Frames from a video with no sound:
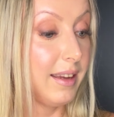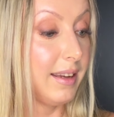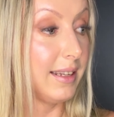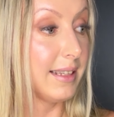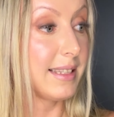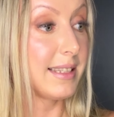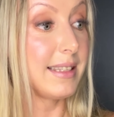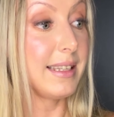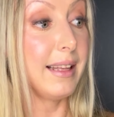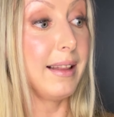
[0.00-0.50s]

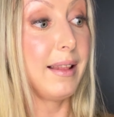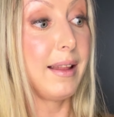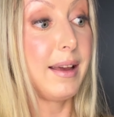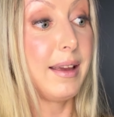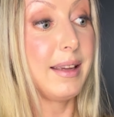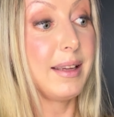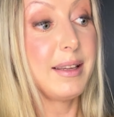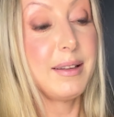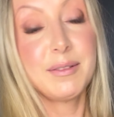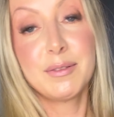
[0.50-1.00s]
It's still
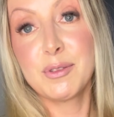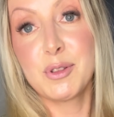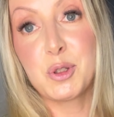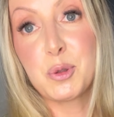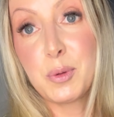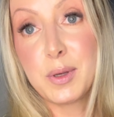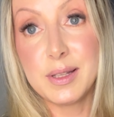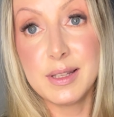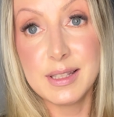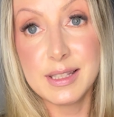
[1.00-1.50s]
like
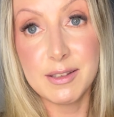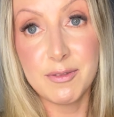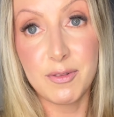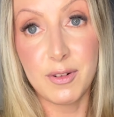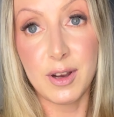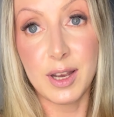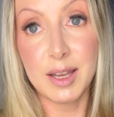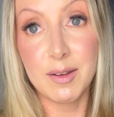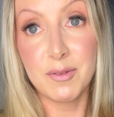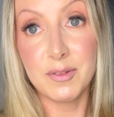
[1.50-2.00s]

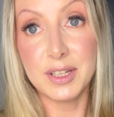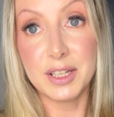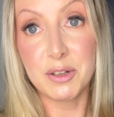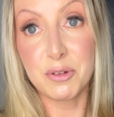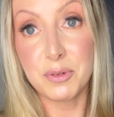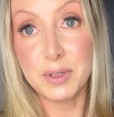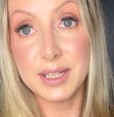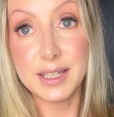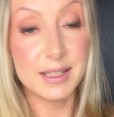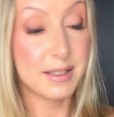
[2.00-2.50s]
25
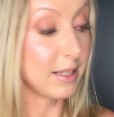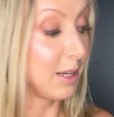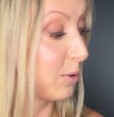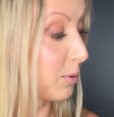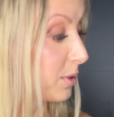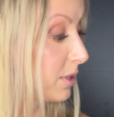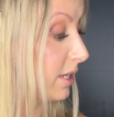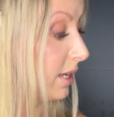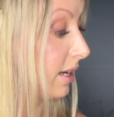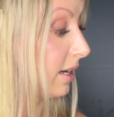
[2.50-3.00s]
degrees
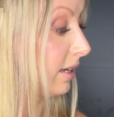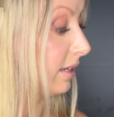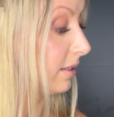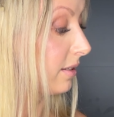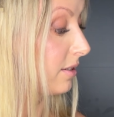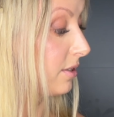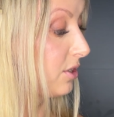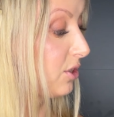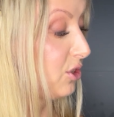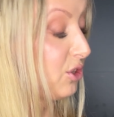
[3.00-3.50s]

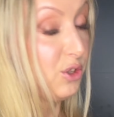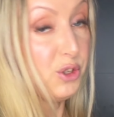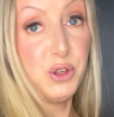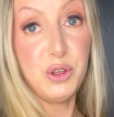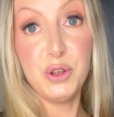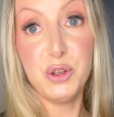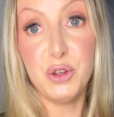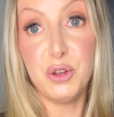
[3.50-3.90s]
outside, so